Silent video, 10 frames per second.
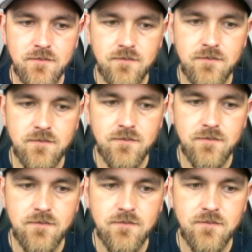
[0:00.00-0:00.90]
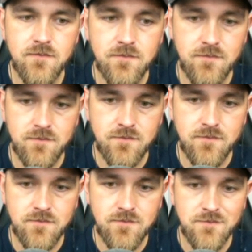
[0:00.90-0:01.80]

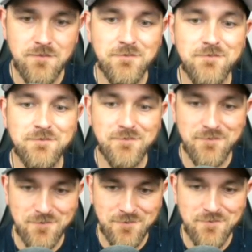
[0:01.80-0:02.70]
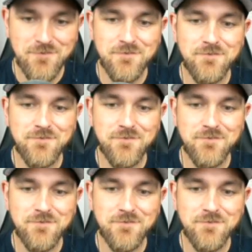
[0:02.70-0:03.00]
(not speaking)